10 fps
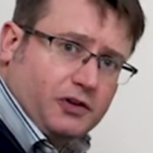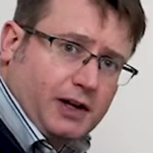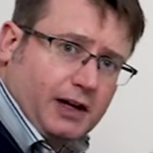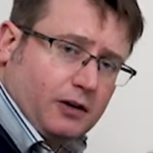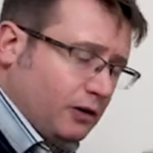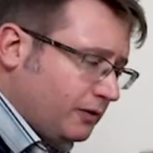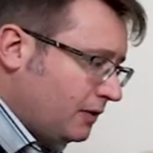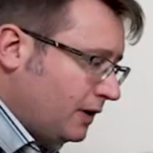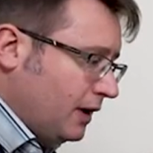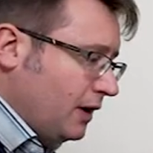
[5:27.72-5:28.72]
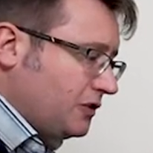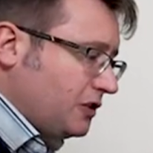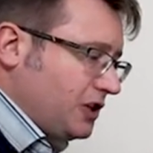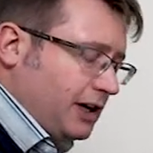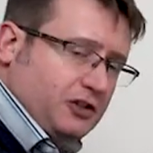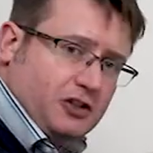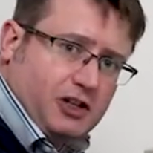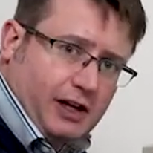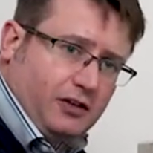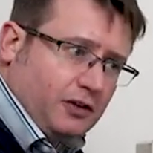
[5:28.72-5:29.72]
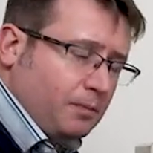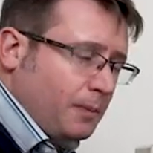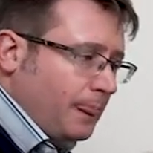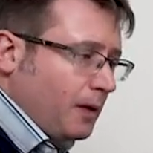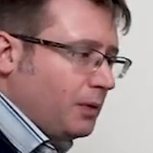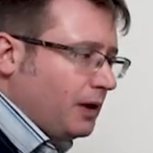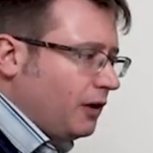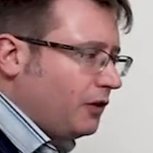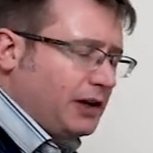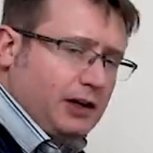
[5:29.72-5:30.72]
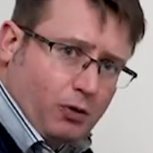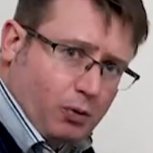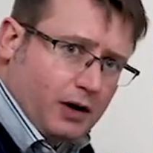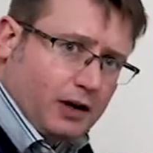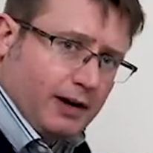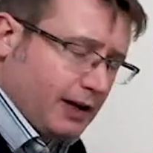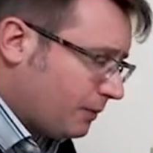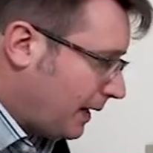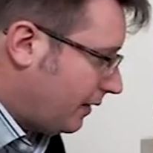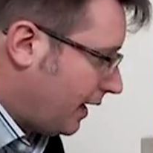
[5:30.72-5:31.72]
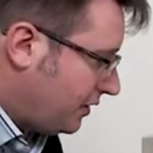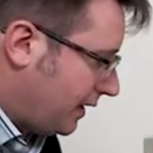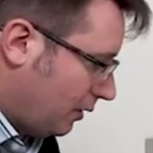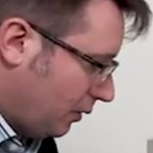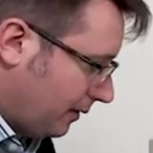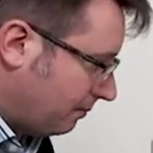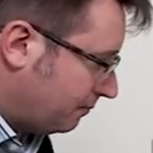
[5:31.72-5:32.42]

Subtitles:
take it off to change a sheet, but I'll tell you a workaround about that anyway.